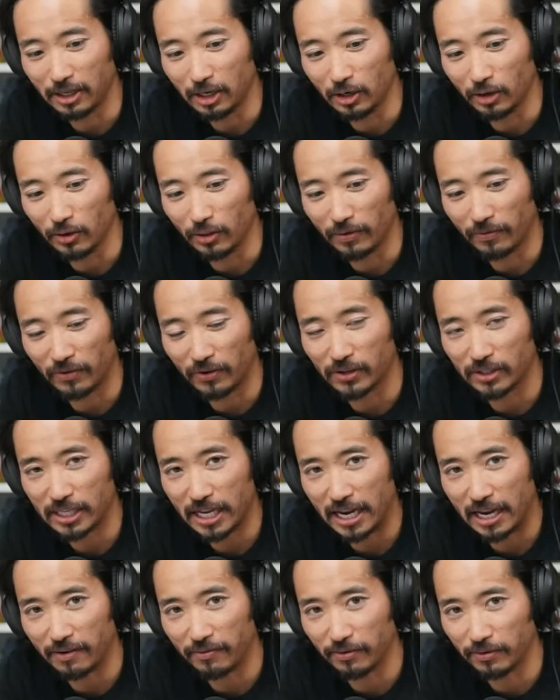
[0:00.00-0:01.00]
you know the
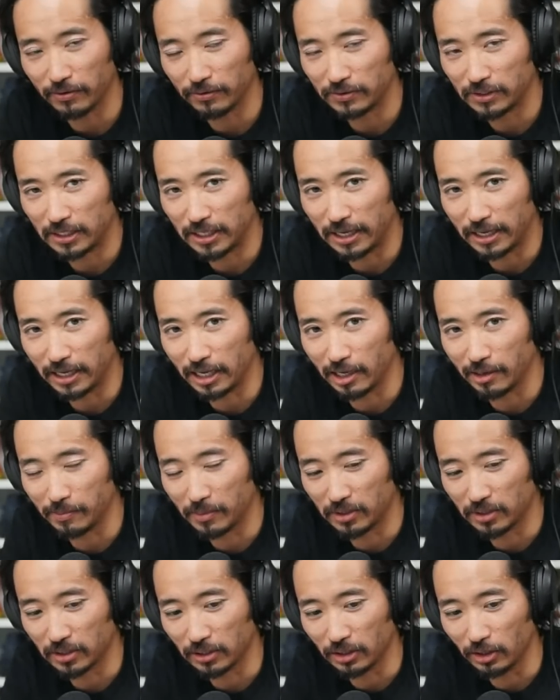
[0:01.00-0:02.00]
first half of
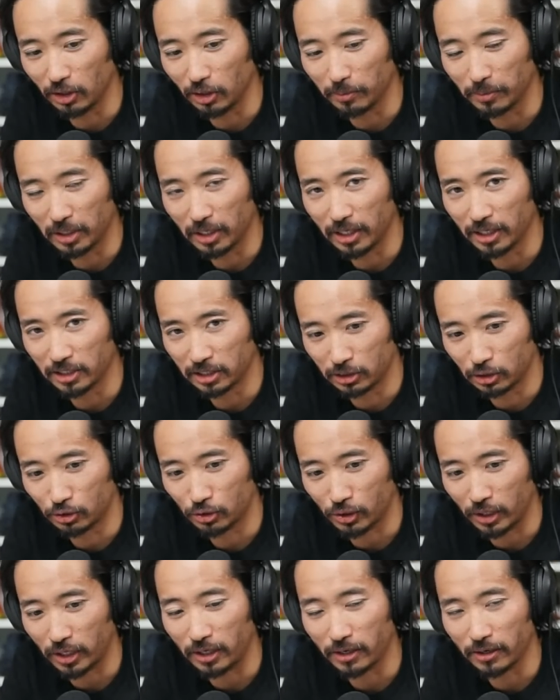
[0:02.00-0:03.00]
CIM is a little bit is
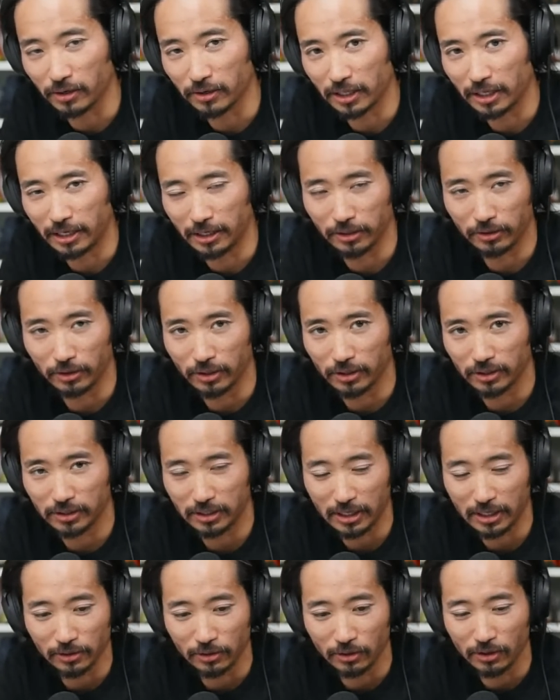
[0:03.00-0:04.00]
trickier than it
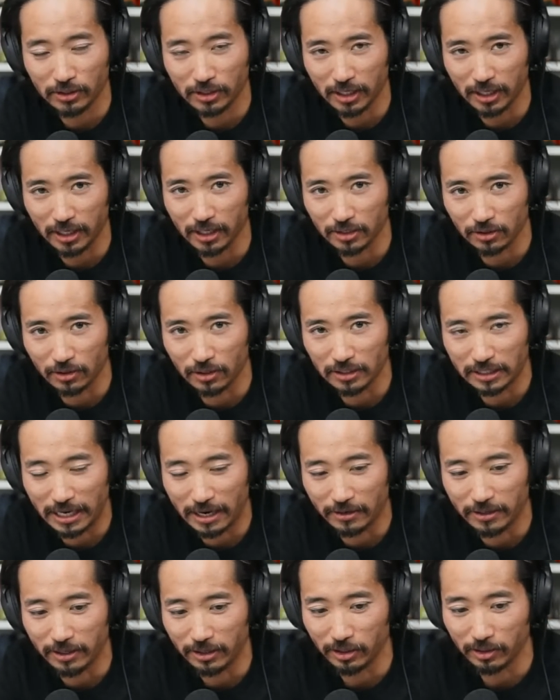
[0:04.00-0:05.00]
looks. It looks like it's all
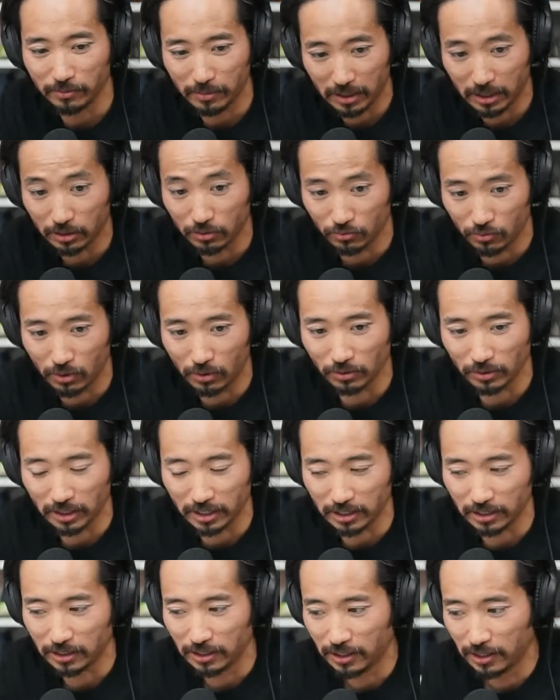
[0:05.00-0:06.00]
downhill, but it's
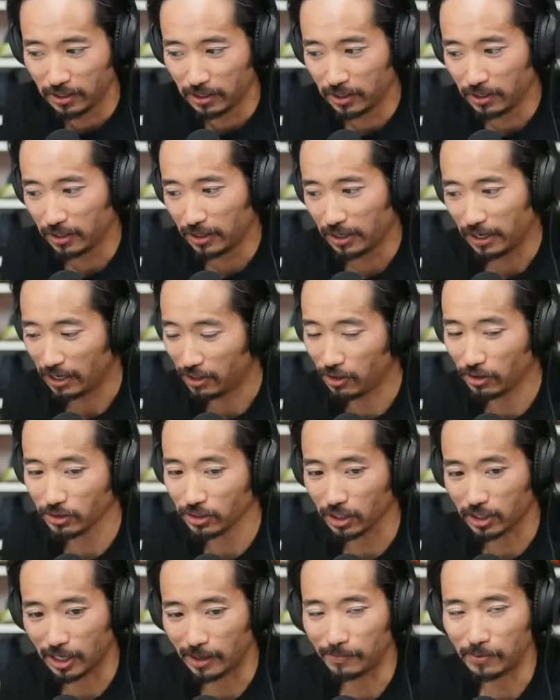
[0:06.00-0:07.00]
rolling. And
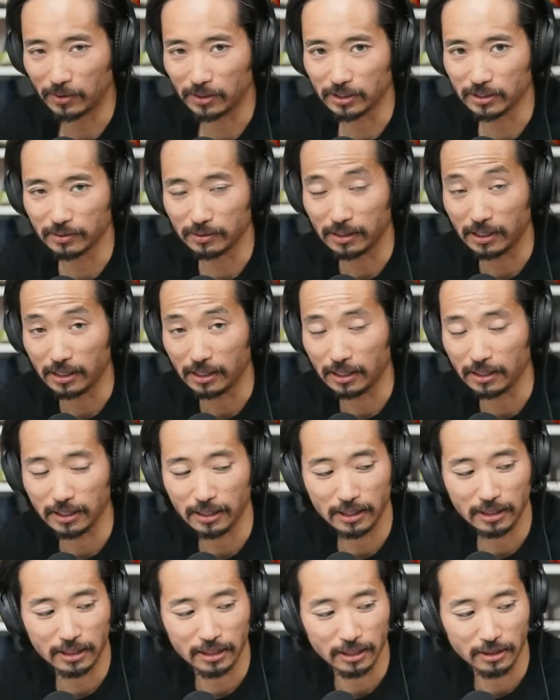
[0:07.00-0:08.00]
there's a couple of
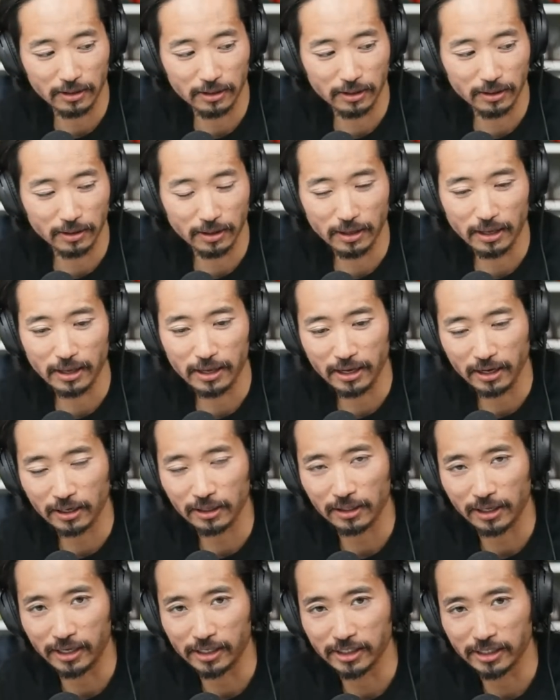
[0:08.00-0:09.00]

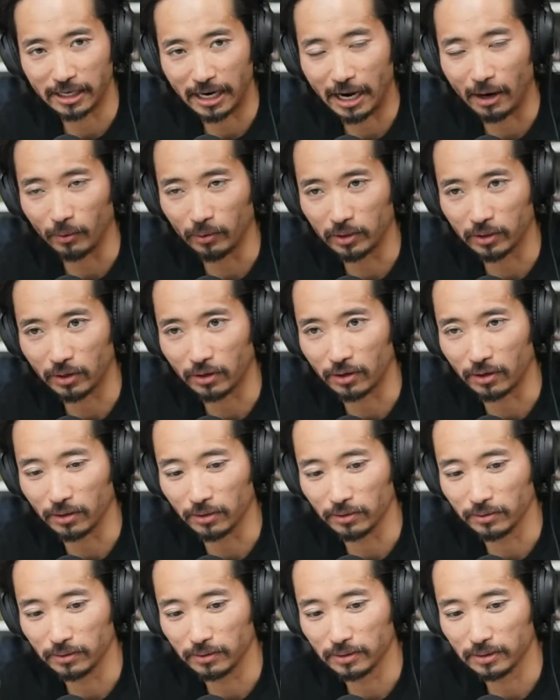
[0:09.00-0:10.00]
inclines that I would
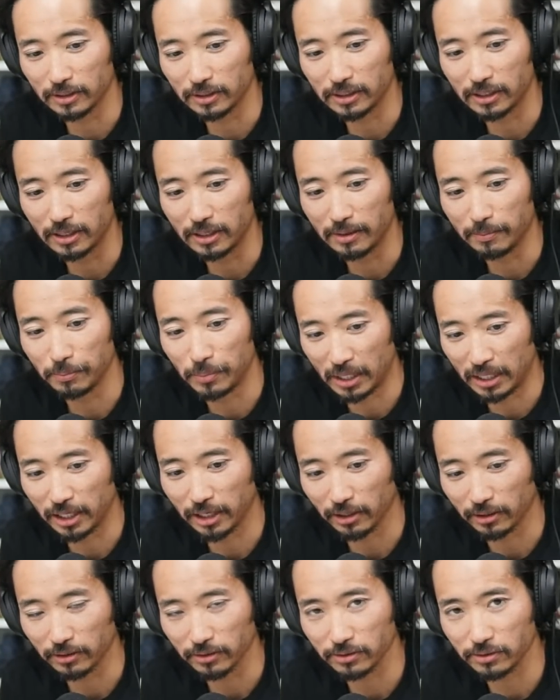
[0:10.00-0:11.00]
call big
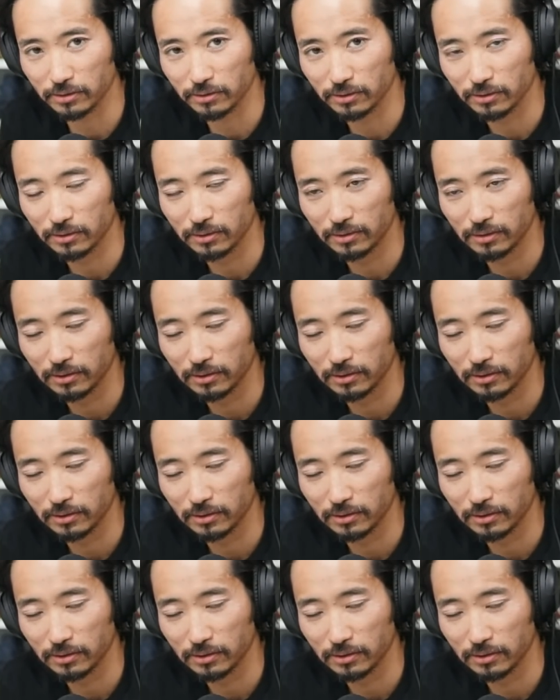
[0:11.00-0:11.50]
hills.